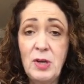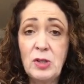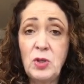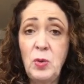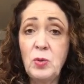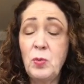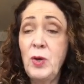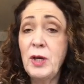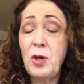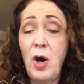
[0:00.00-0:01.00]
So we
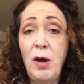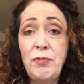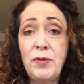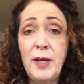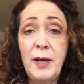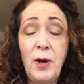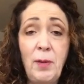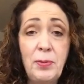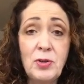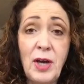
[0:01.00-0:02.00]
had coffee and
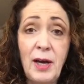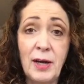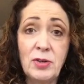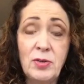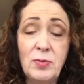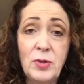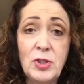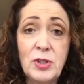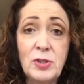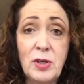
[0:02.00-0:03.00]
appeltaart, which
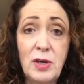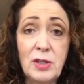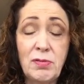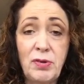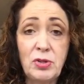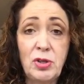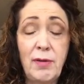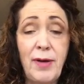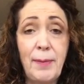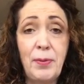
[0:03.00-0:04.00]
is the Dutch version of
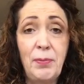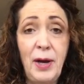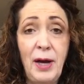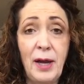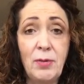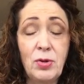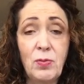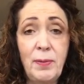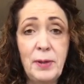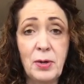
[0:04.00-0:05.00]
apple pie with
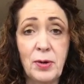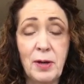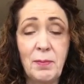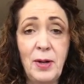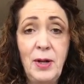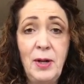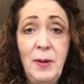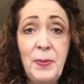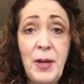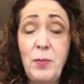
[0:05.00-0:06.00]
whipping cream.
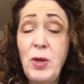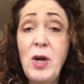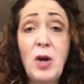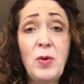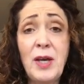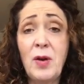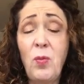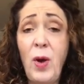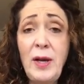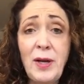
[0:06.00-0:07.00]
And we not only had
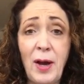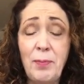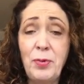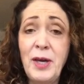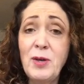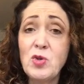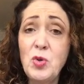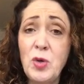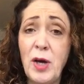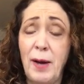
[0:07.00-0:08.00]
one cup, we had
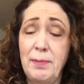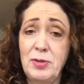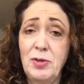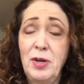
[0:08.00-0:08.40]
2 cups.